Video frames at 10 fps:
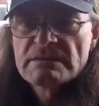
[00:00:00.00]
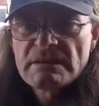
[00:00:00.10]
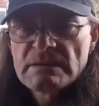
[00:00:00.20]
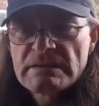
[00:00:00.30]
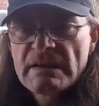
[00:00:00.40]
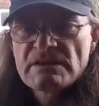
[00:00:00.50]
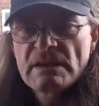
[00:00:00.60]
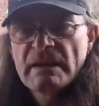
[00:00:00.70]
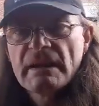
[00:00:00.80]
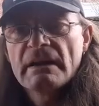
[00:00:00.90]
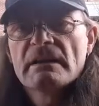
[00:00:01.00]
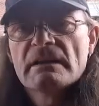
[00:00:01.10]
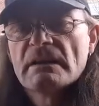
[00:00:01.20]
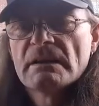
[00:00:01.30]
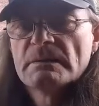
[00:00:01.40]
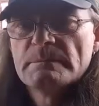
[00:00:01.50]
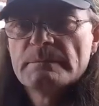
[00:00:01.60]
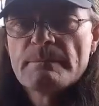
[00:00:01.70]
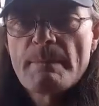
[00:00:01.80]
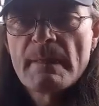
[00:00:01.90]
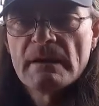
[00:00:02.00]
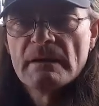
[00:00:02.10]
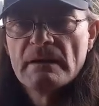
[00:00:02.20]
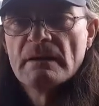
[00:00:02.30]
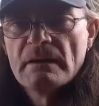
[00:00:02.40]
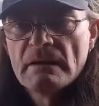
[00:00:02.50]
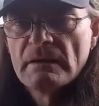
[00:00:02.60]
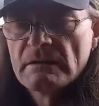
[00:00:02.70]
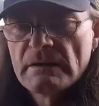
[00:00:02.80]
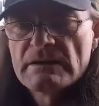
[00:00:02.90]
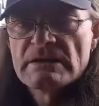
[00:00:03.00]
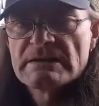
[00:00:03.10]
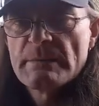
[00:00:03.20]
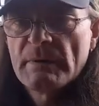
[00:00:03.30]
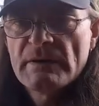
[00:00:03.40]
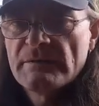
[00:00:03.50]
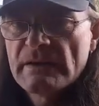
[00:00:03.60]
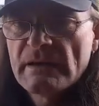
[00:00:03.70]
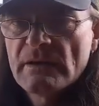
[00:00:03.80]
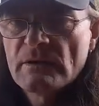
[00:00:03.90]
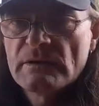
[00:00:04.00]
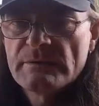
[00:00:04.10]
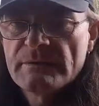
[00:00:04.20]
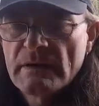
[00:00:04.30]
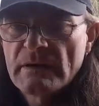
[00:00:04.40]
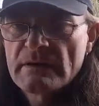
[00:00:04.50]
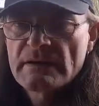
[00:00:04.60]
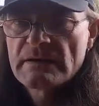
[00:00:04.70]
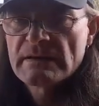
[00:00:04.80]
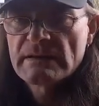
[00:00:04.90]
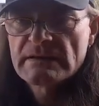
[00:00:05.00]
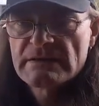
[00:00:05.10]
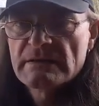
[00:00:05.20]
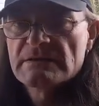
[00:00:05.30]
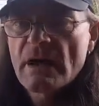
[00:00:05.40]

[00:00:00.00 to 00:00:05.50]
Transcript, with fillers: So essentially, um, as you can see by the video, uh, the, the, the, two